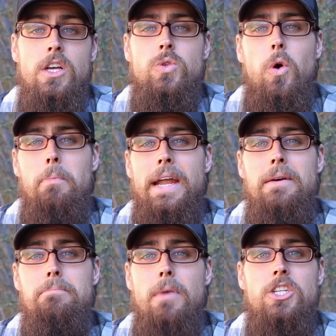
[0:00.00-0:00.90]
So it made
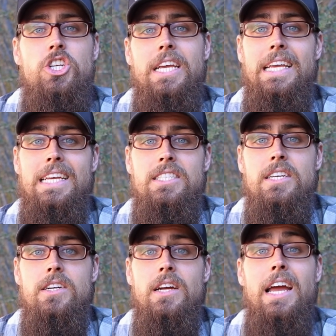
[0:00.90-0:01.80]
it much
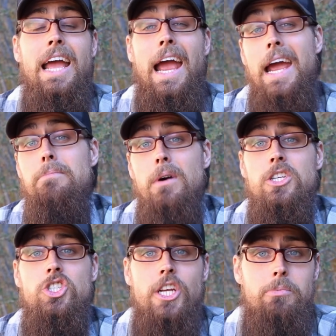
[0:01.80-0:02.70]
easier and
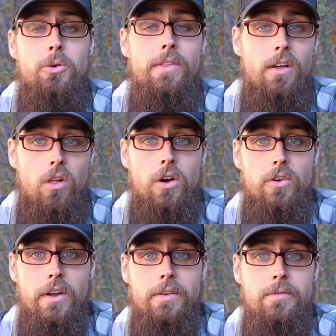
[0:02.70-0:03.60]
much cheaper in the long
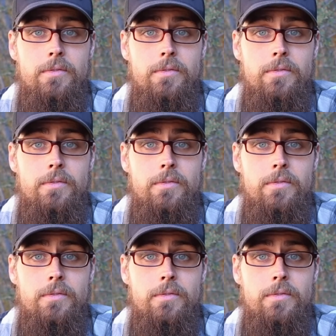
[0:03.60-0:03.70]
run.